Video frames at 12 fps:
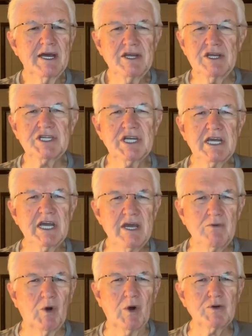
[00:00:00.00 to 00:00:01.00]
You see,
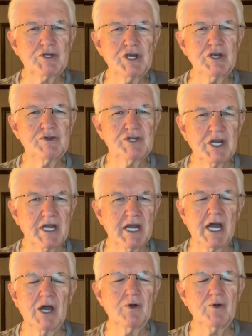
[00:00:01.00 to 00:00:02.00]
He wants you to
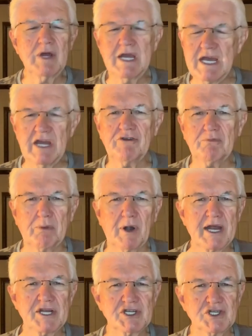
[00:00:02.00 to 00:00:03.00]
know His
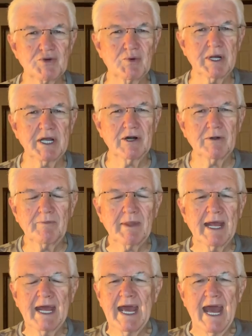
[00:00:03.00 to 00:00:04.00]
precious will,
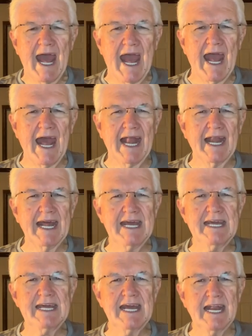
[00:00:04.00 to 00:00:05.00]
and
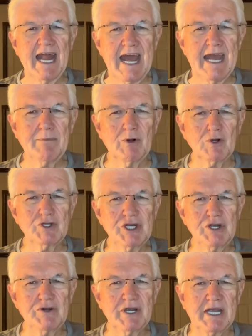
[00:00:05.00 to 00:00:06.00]
He enables
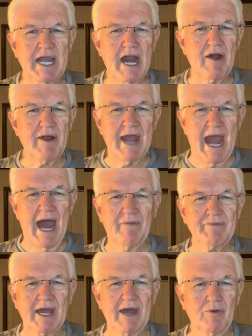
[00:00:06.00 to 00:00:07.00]
you to carry
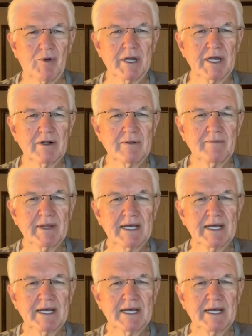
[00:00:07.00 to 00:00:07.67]
out that will.